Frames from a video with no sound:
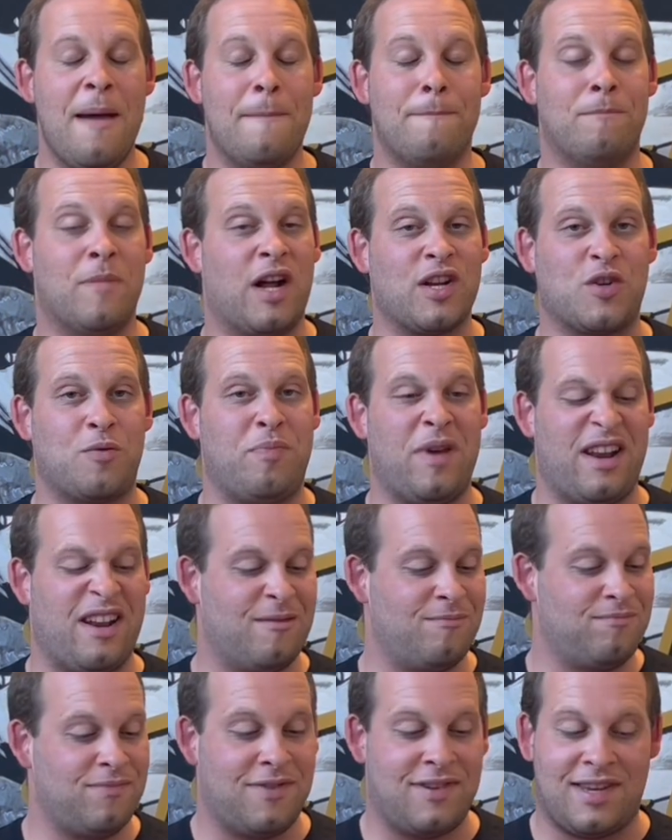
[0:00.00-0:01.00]
Much
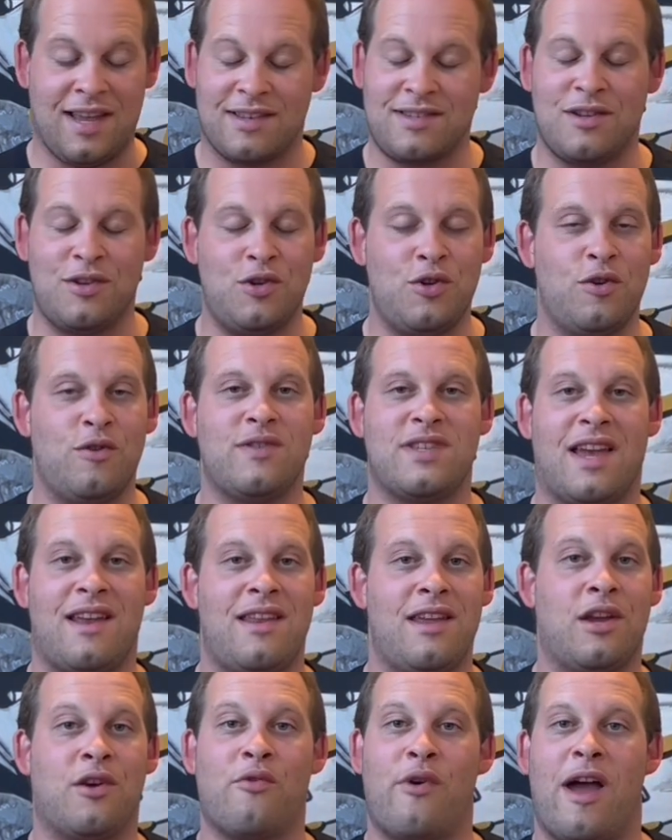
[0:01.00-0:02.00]
better, doesn't use
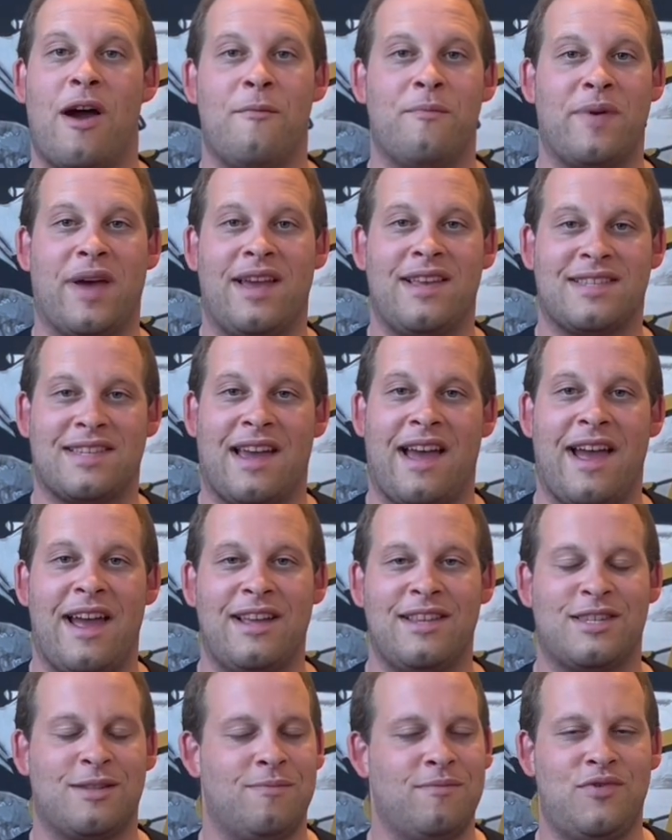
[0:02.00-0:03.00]
any ground-based
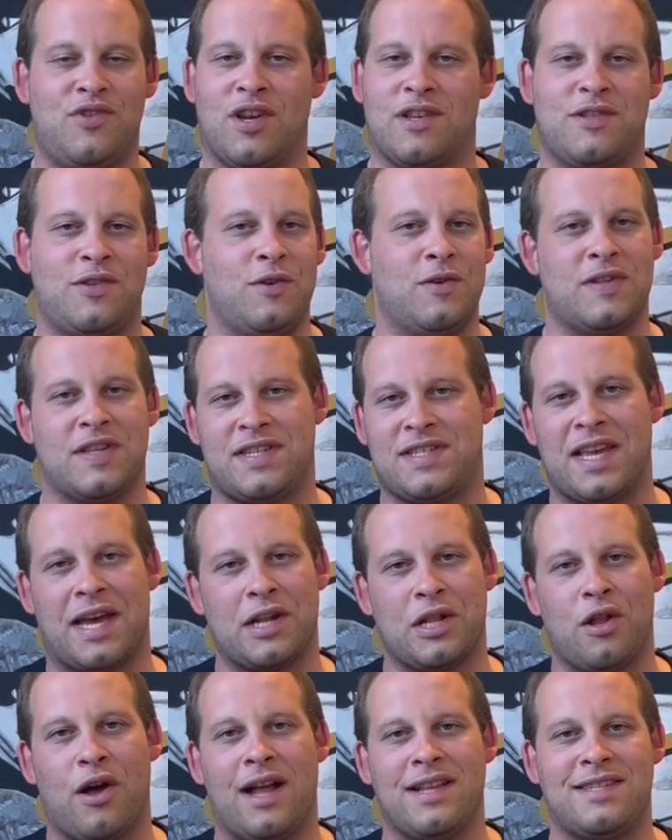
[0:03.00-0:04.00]
aids, just uses
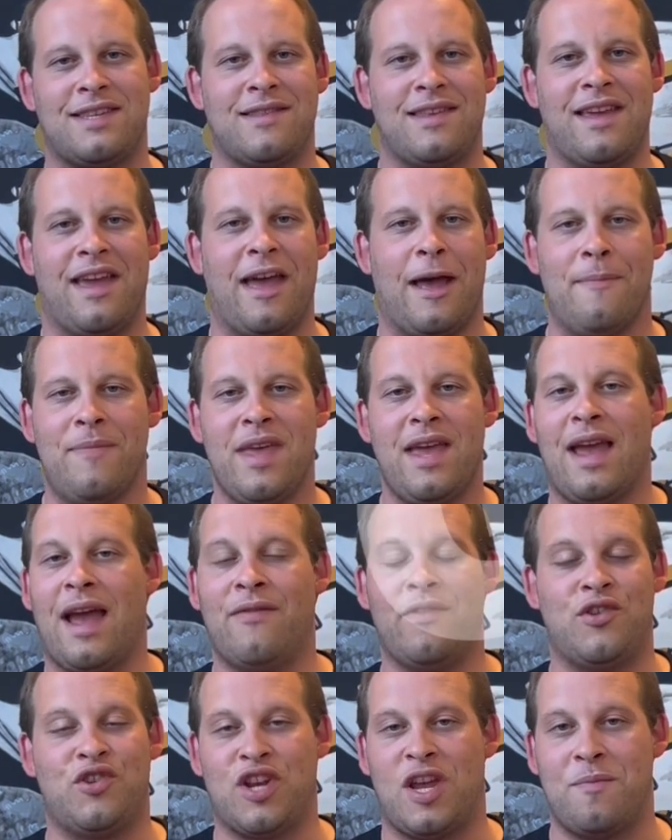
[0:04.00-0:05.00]
satellites in the air
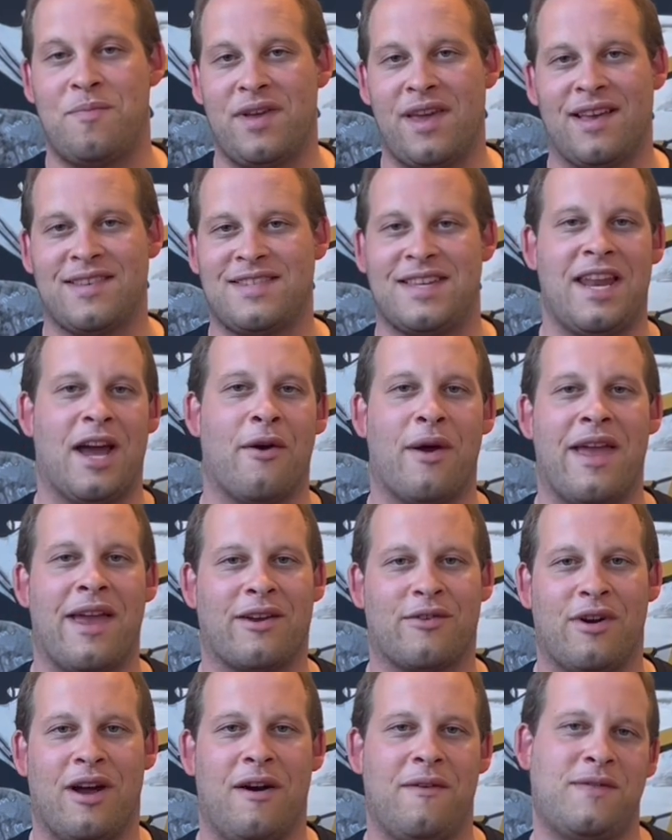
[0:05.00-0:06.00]
and the GPS in our
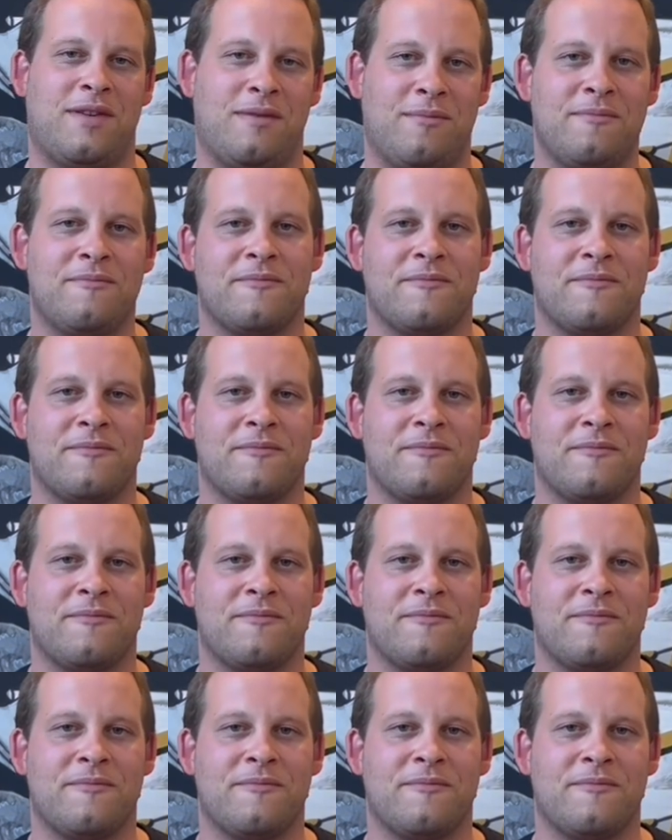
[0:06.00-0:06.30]
aircraft.